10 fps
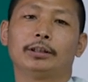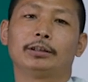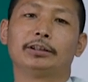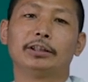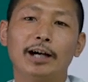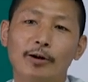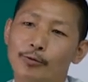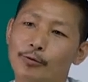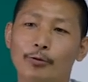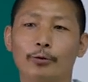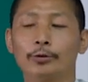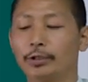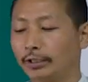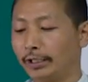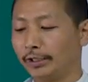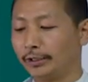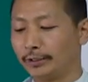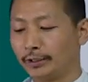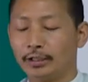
uh, now or later.